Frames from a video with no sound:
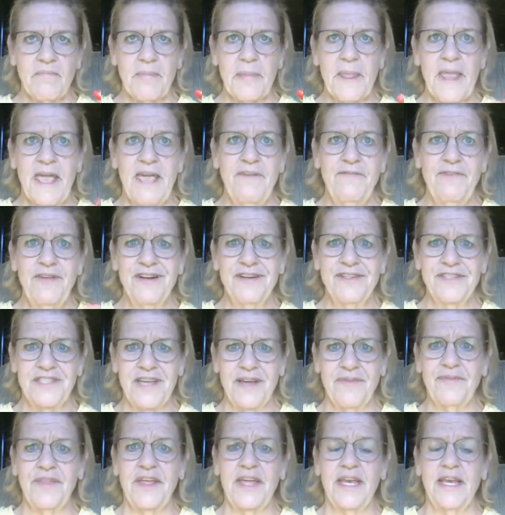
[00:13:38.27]
if there's
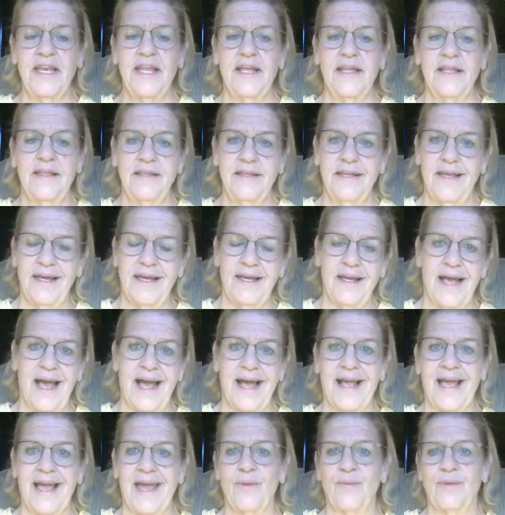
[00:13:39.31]
stuff that I
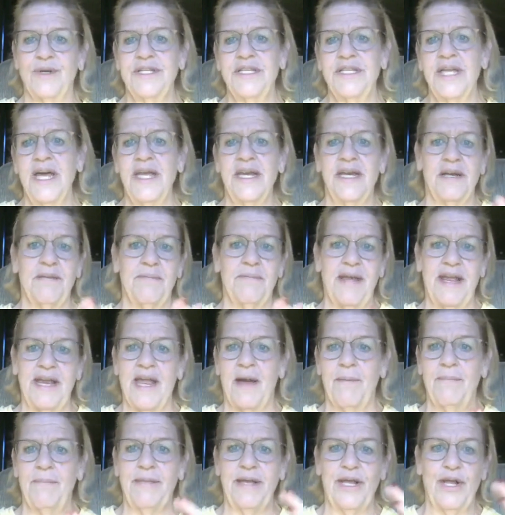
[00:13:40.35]
kind of want done and it may
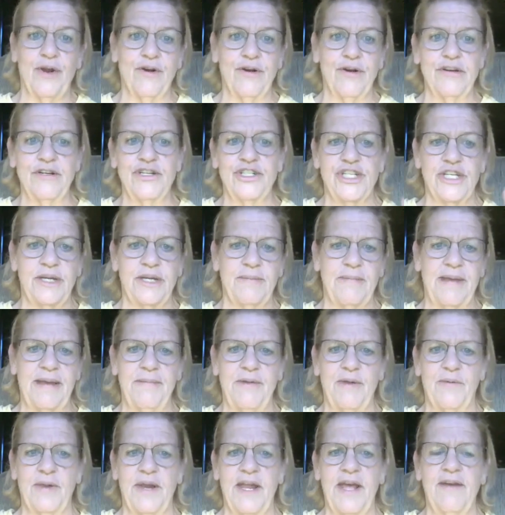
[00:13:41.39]
not be urgent, maybe
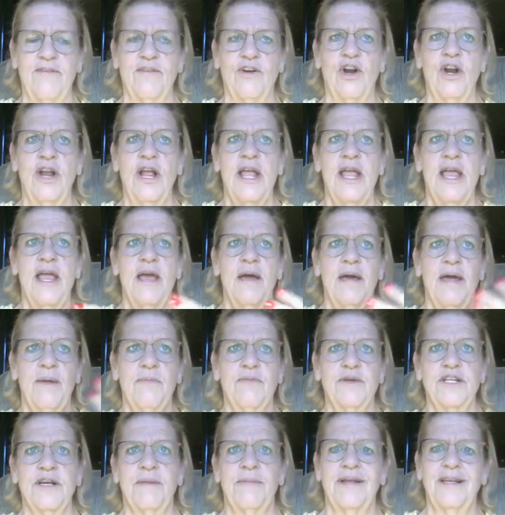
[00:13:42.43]
whatever, and we're
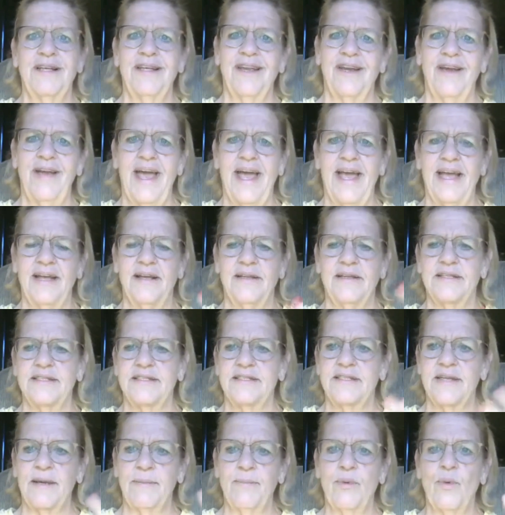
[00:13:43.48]
talking about, you know, hey,
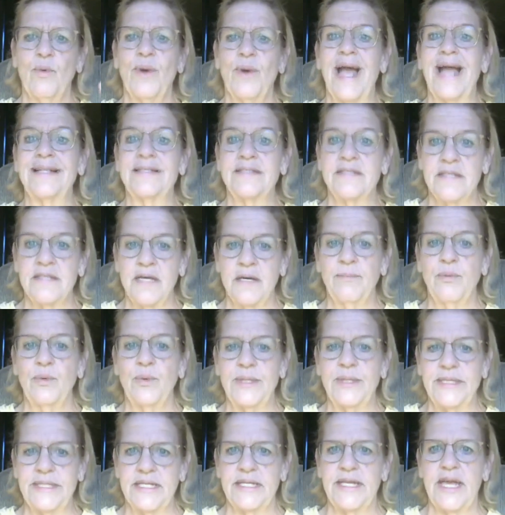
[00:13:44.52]
at some
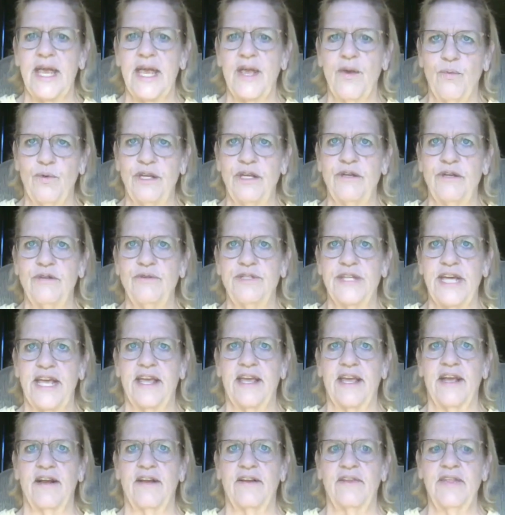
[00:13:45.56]
point today, will you take
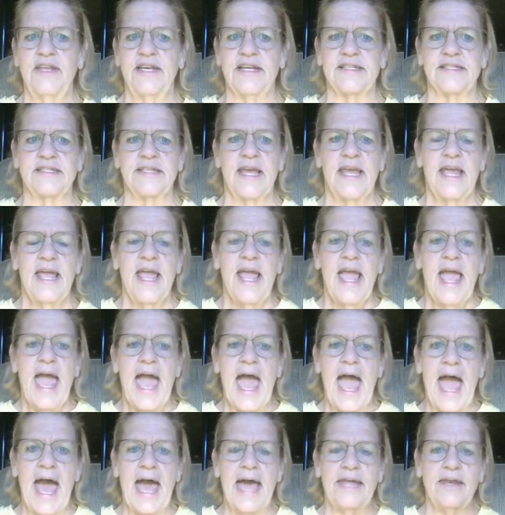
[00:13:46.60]
care of this?
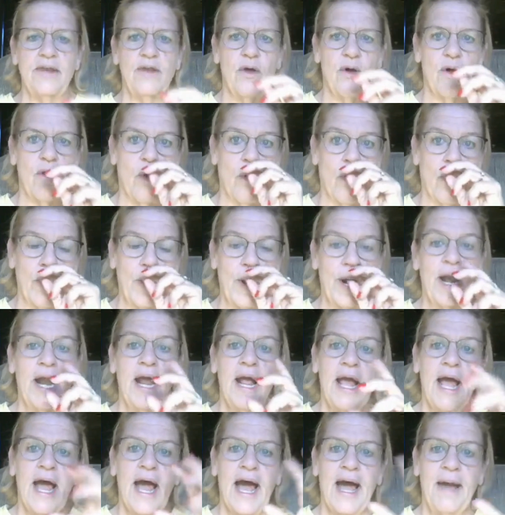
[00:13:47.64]
Or
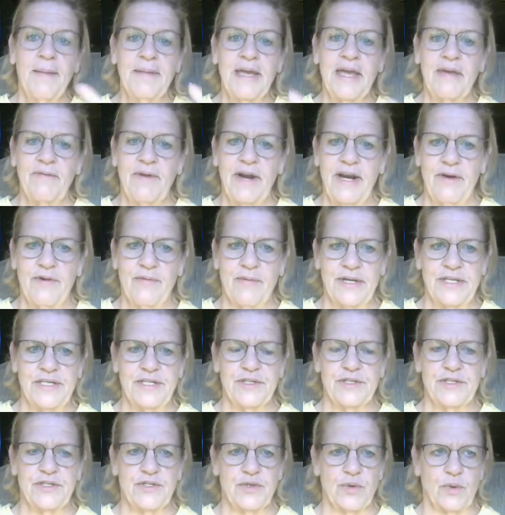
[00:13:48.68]
I'm getting ready to run to
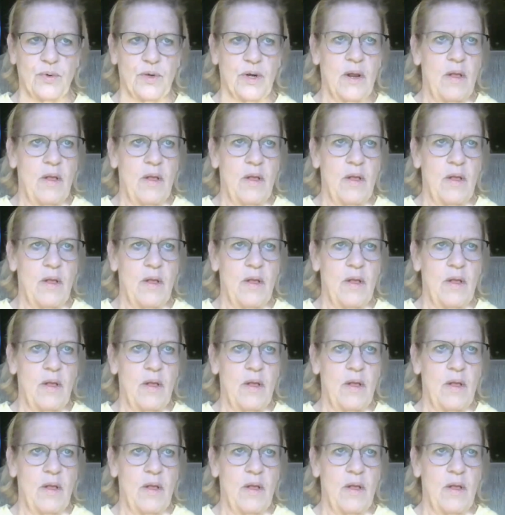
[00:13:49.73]
the store,